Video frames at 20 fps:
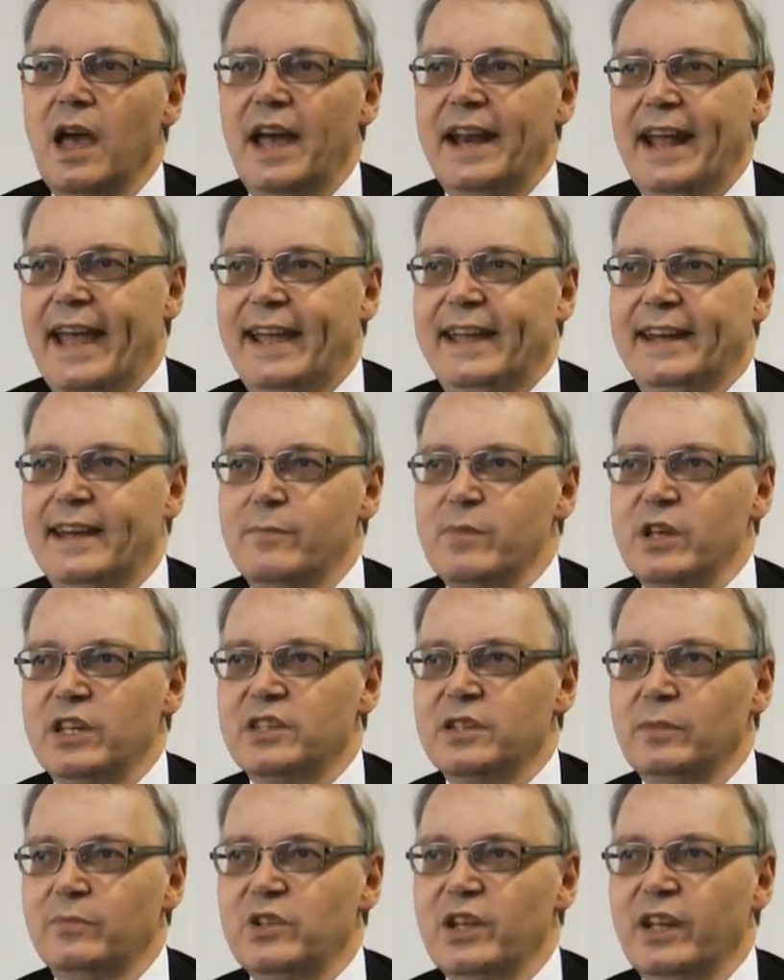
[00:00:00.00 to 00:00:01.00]
an academic
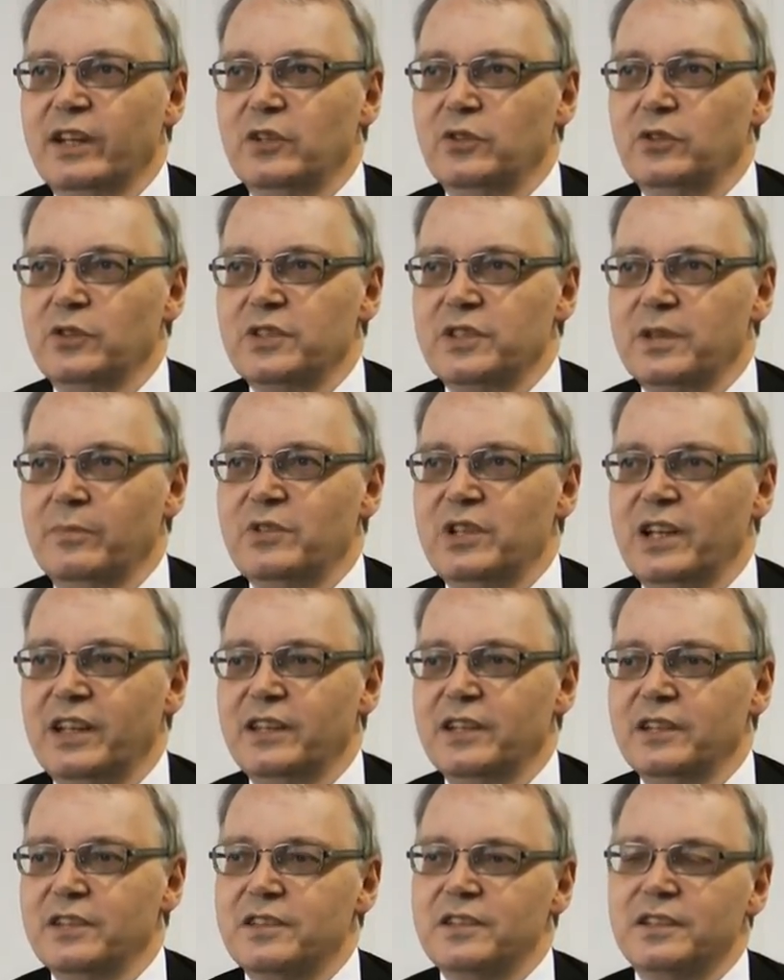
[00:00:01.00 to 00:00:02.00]
subject or a
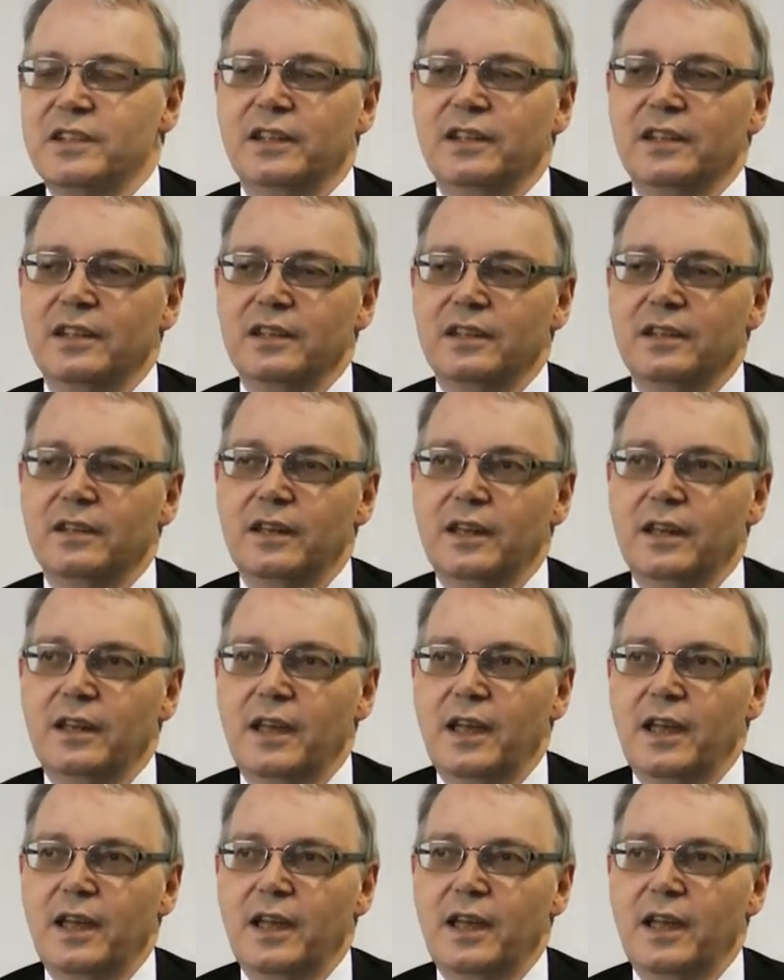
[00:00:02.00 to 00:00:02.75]
subject that's studied